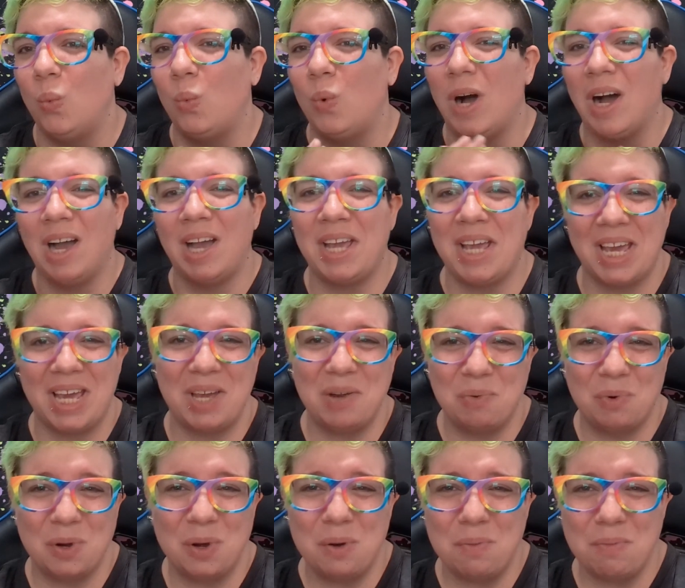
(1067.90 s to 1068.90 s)

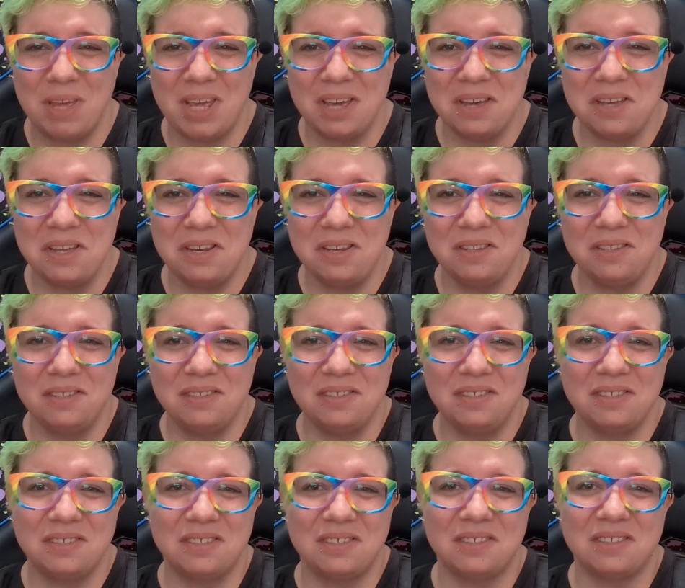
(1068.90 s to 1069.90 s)
YA
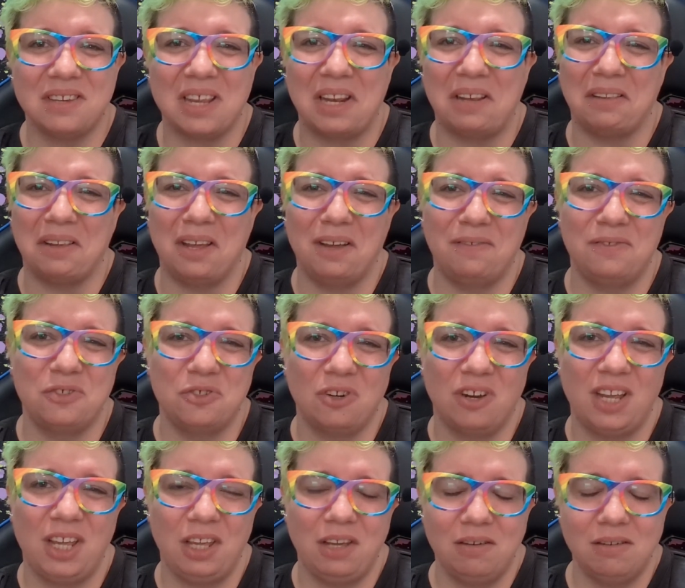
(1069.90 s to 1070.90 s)
romance and love
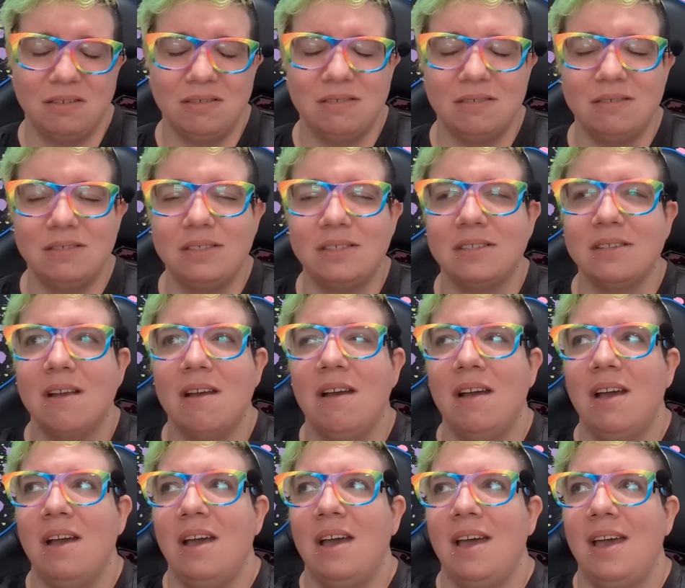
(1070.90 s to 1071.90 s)
triangles.
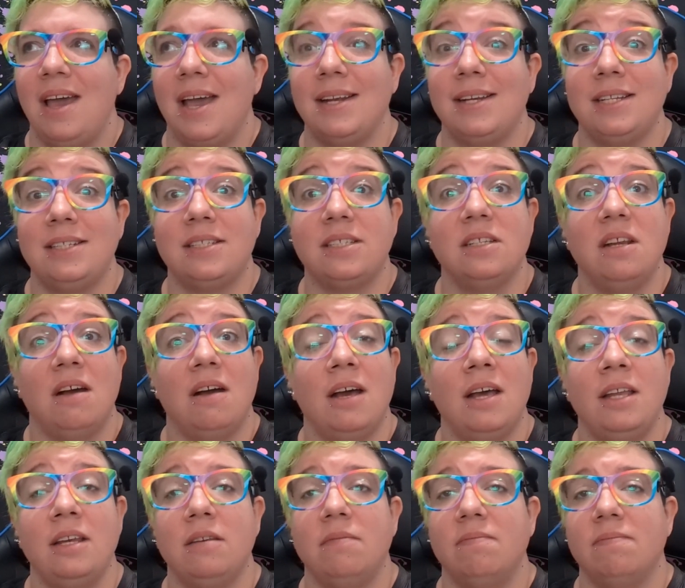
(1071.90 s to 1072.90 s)
And it's
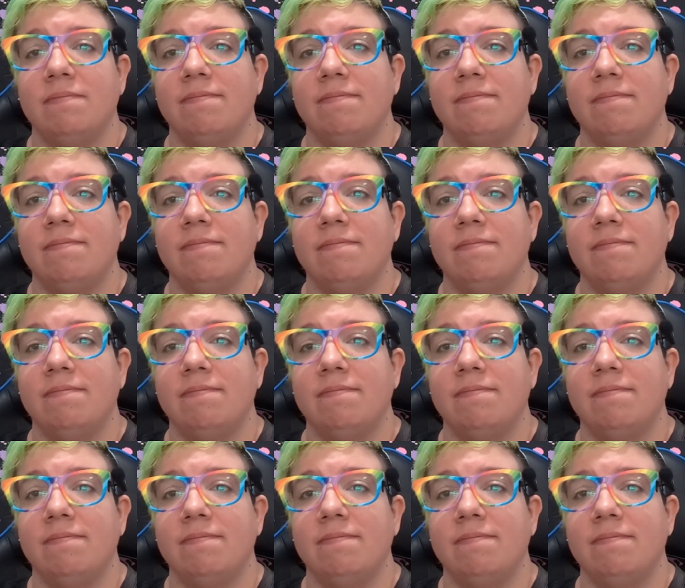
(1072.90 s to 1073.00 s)
not